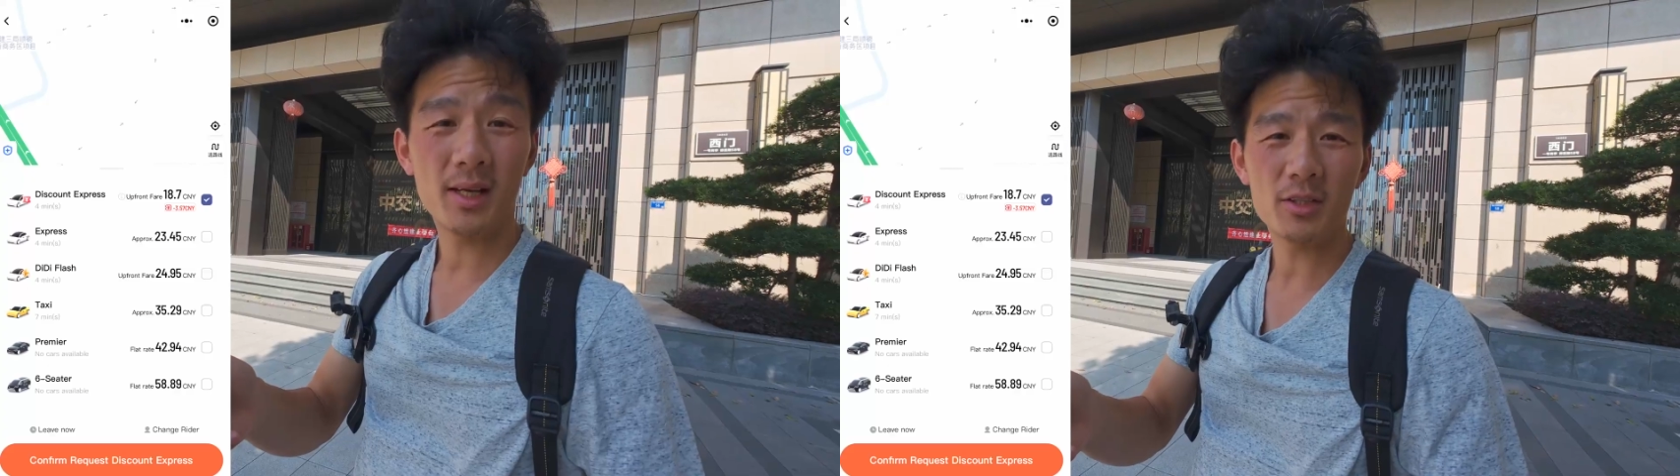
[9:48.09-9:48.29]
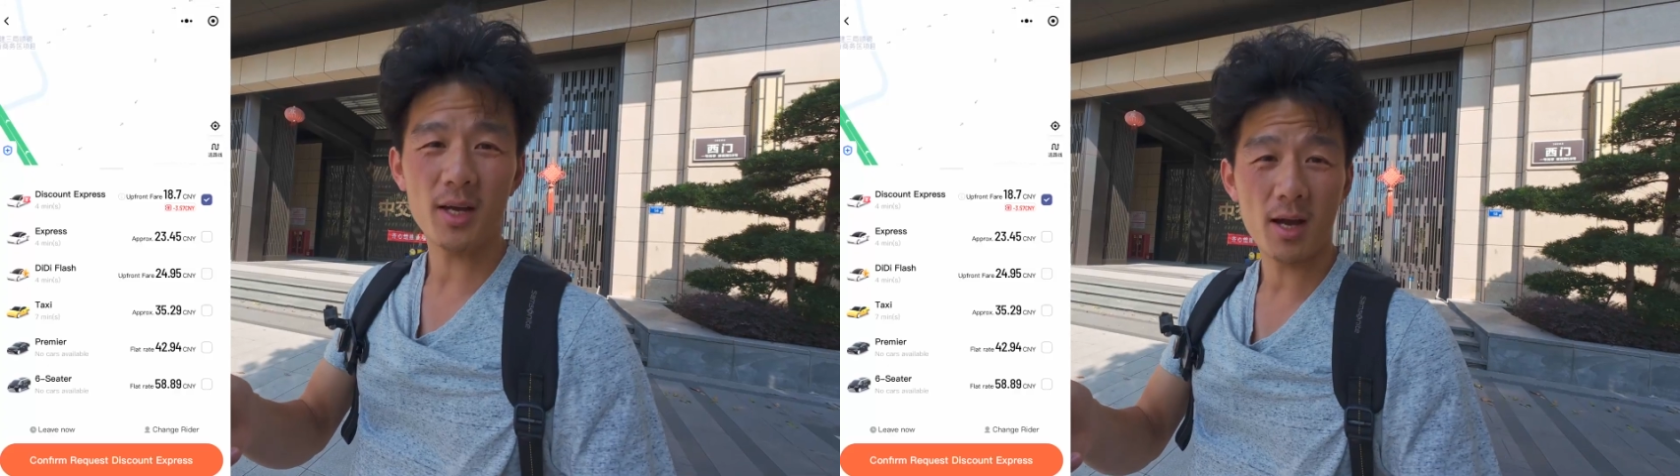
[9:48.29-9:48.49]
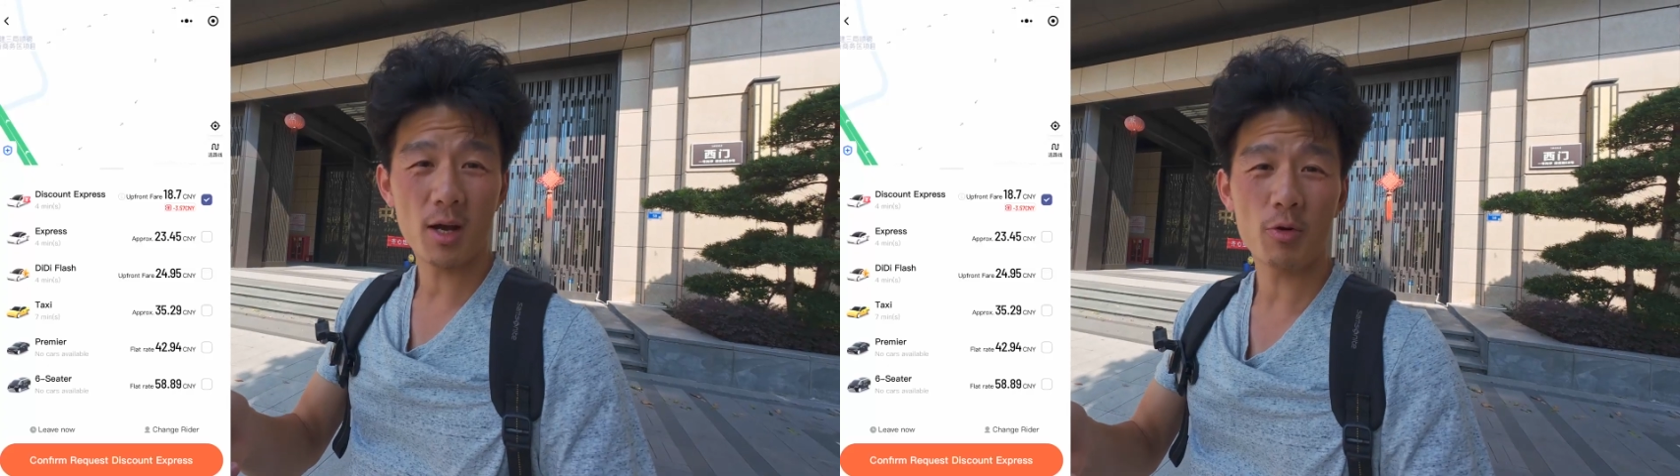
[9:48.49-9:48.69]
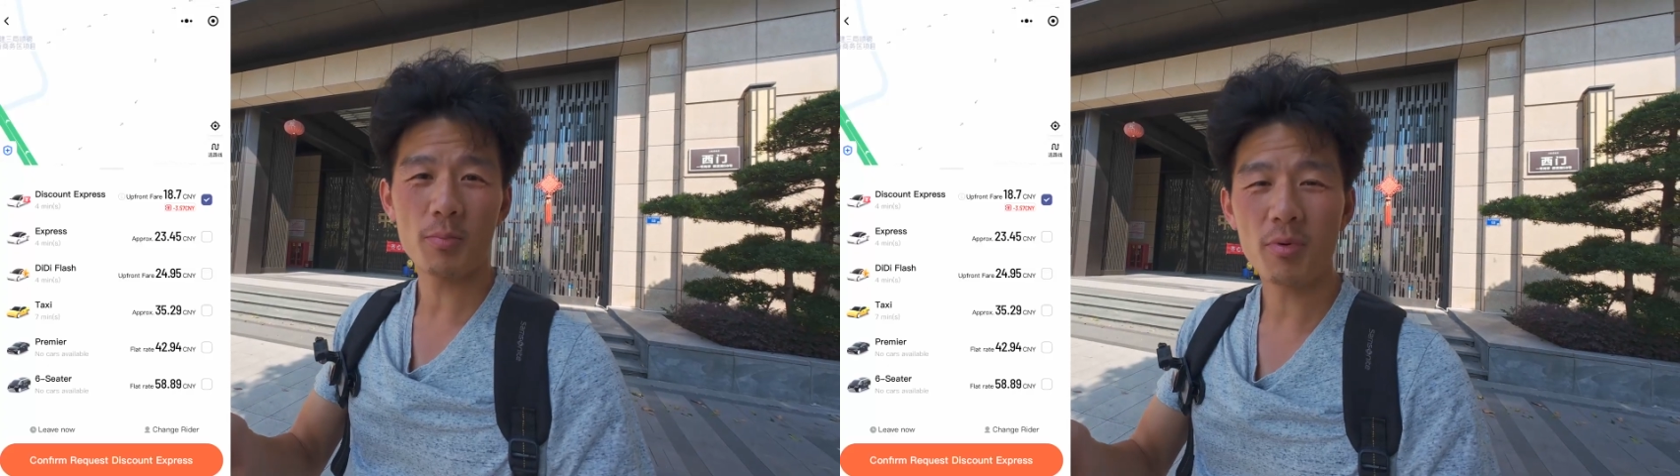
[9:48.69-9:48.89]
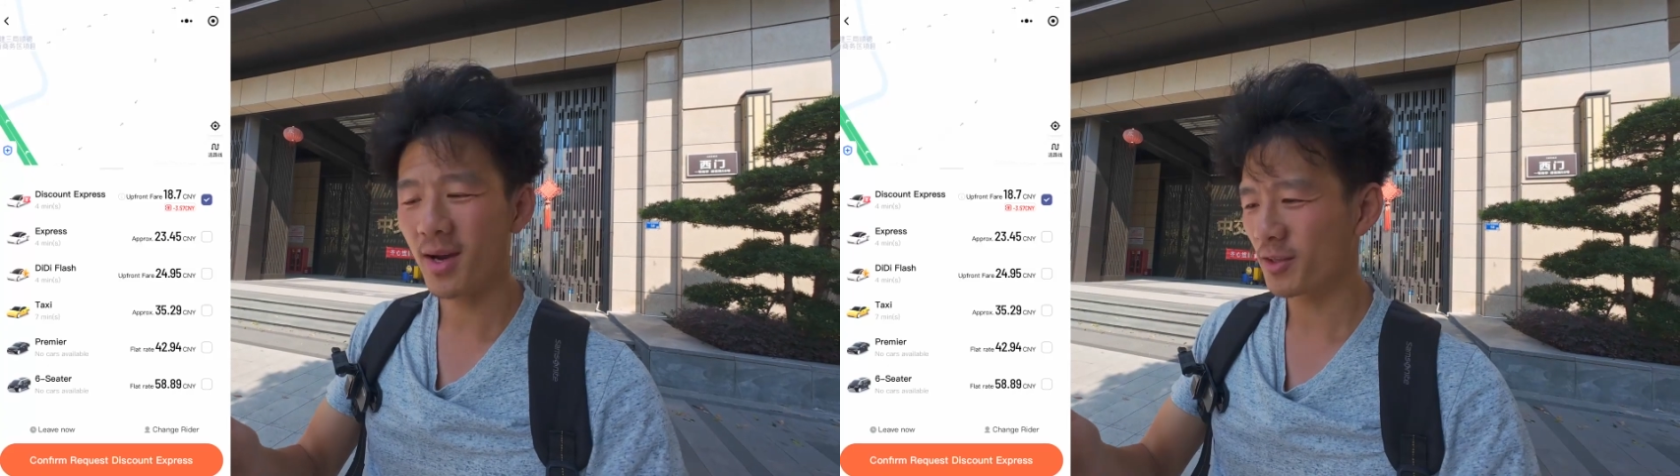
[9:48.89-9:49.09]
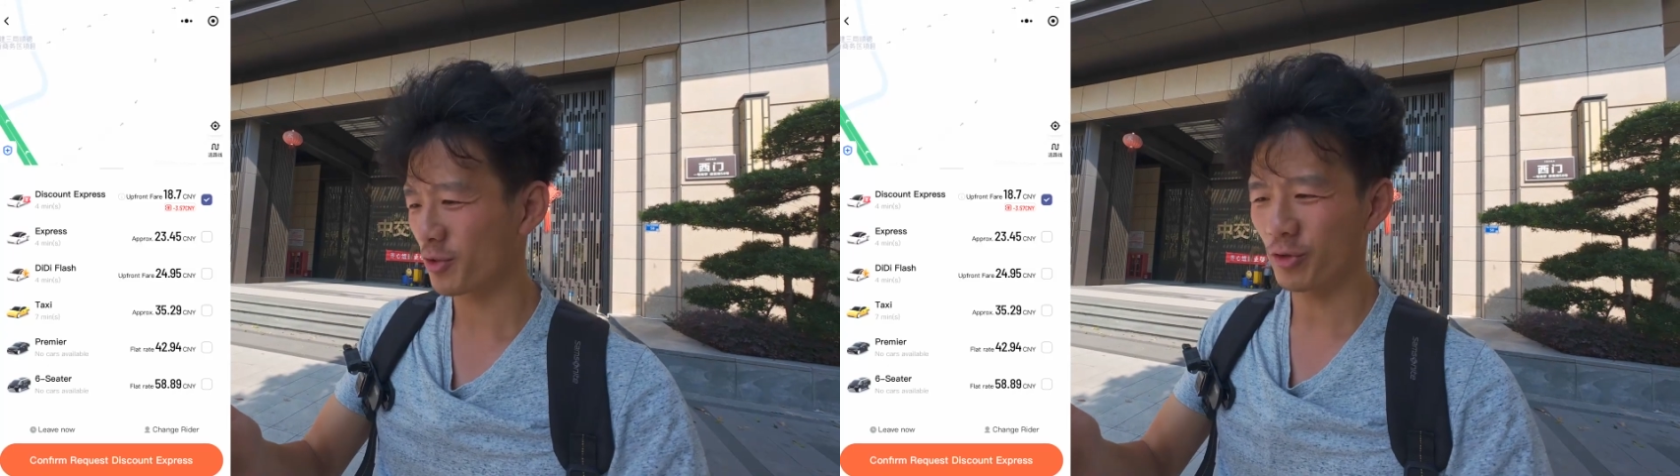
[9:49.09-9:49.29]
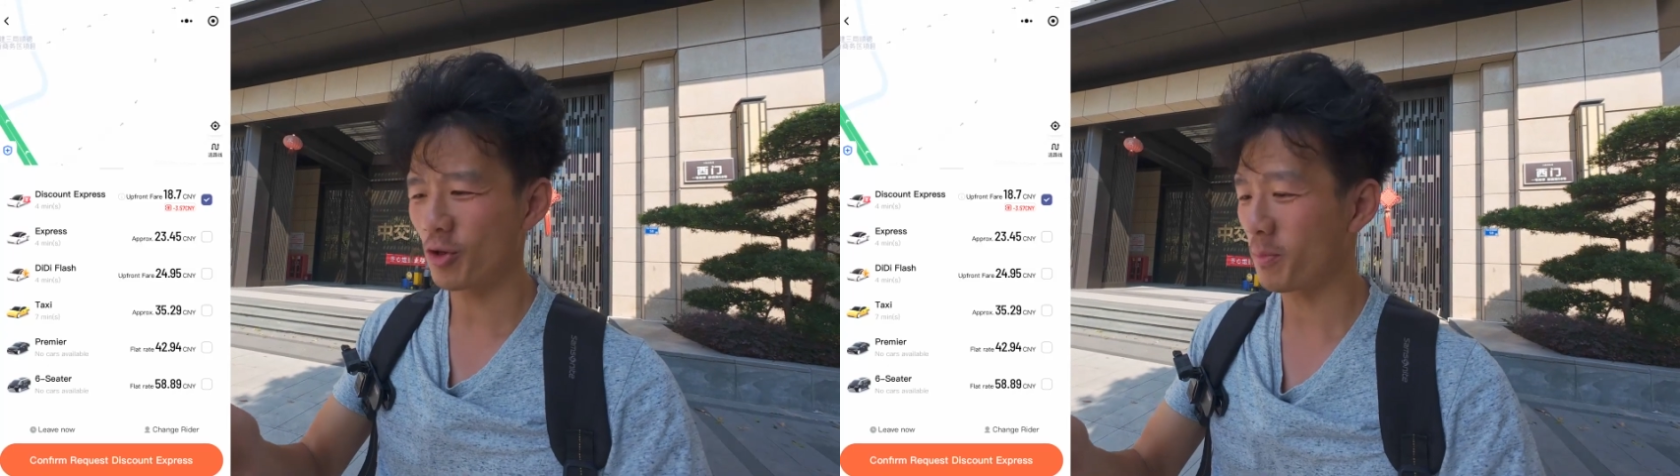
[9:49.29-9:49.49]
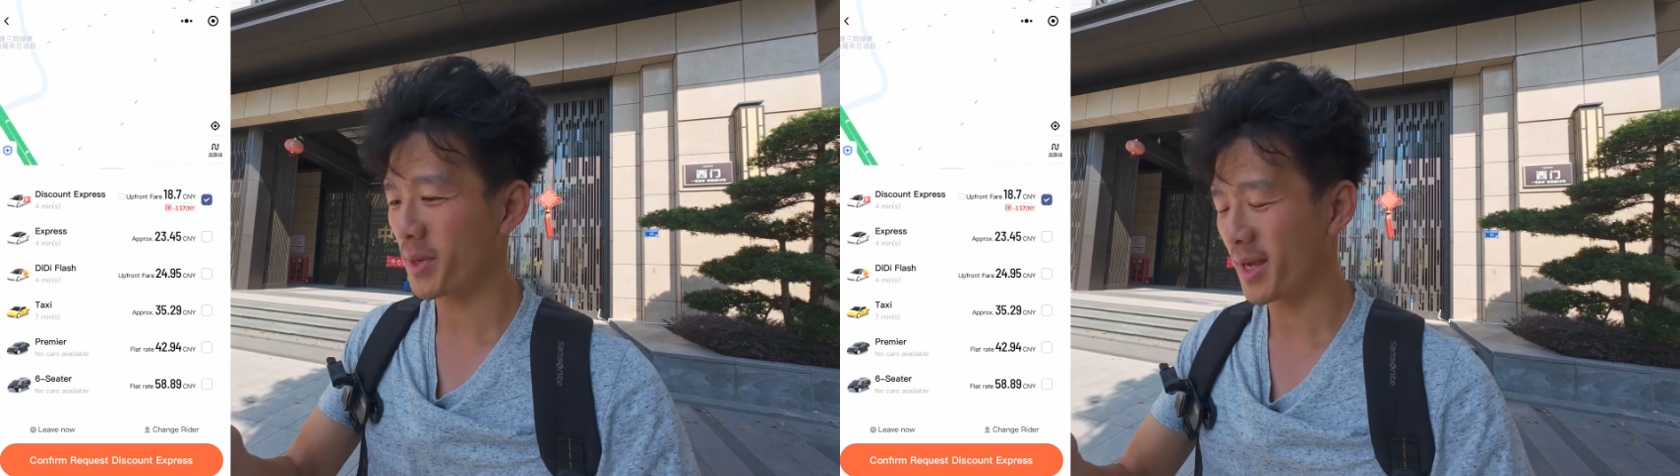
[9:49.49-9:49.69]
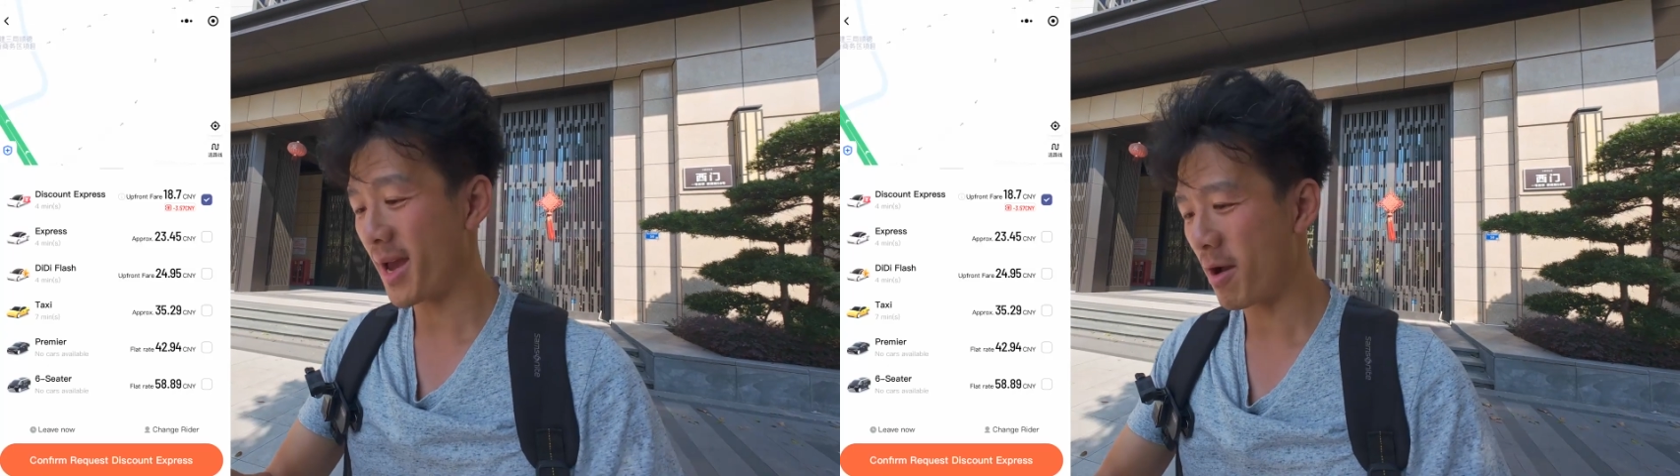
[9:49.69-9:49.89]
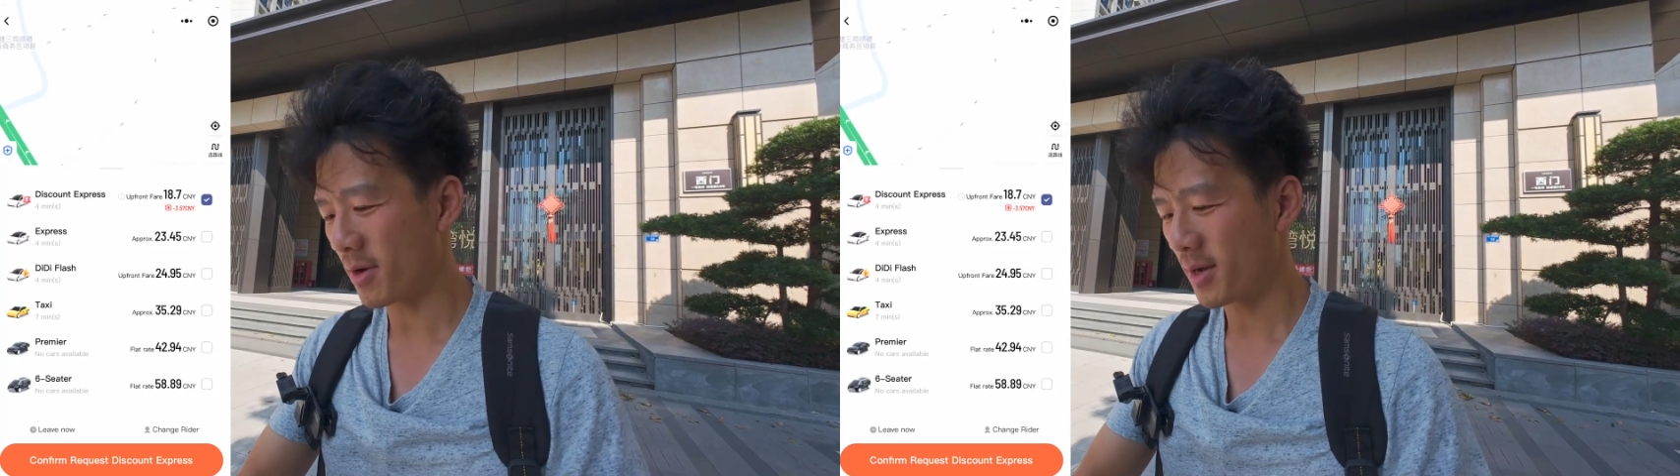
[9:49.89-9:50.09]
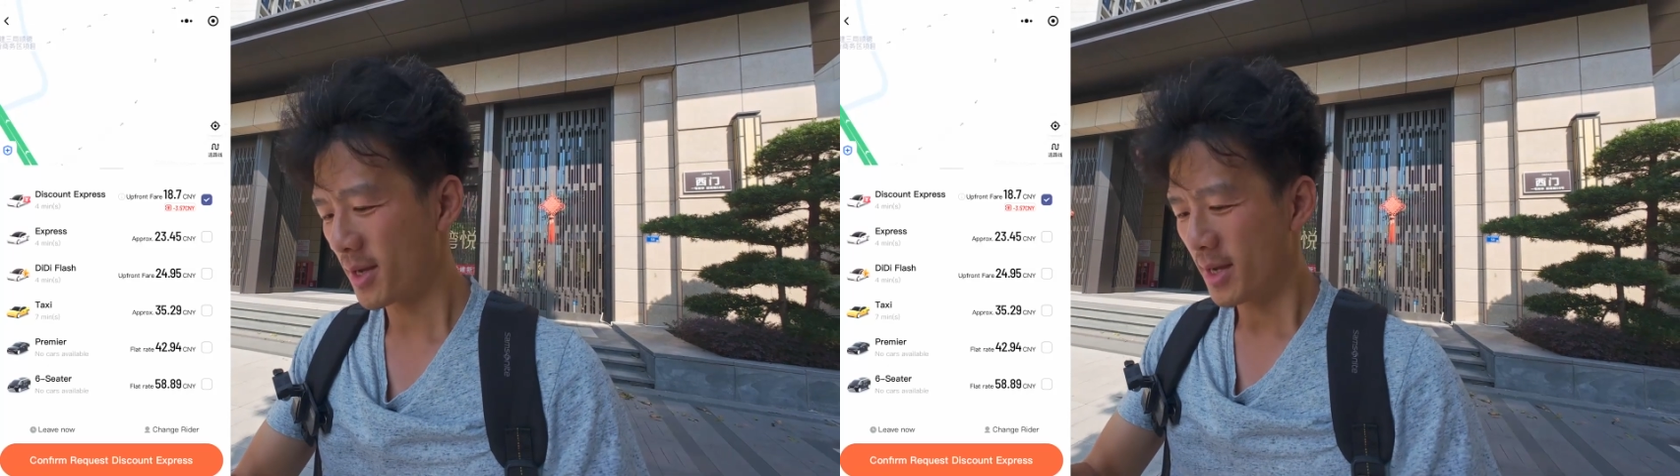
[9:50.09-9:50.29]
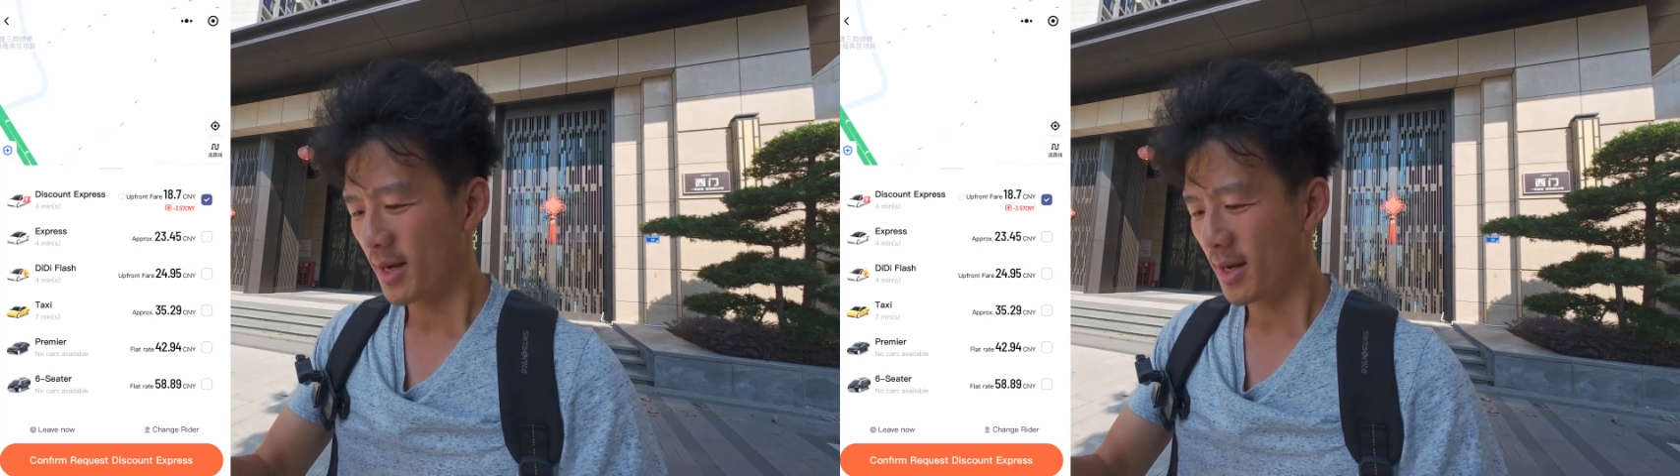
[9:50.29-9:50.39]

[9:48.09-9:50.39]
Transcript: That's a good price. It's not peak hour.